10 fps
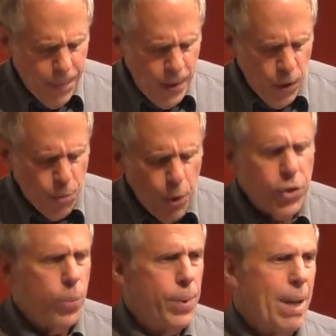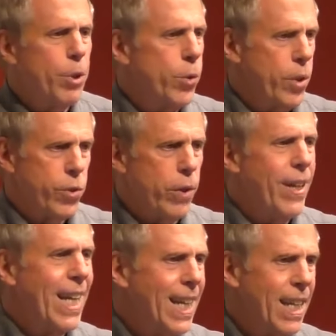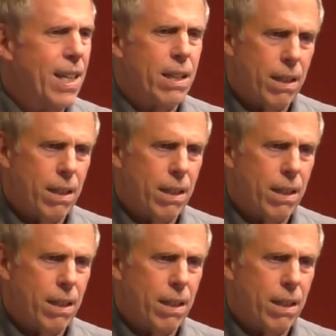you're supposed to be able to serve any